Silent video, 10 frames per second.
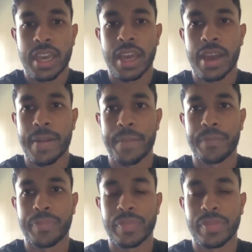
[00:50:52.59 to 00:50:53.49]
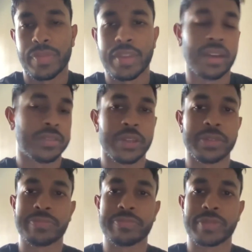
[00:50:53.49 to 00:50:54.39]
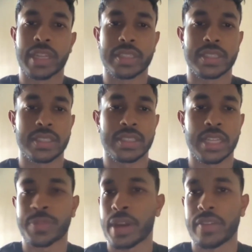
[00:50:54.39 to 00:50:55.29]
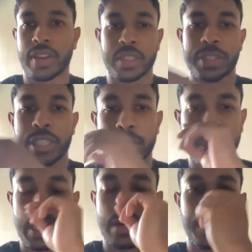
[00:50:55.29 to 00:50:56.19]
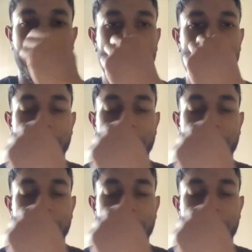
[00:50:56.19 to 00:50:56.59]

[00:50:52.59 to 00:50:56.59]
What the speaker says: So that's my advice. But James, I don't know.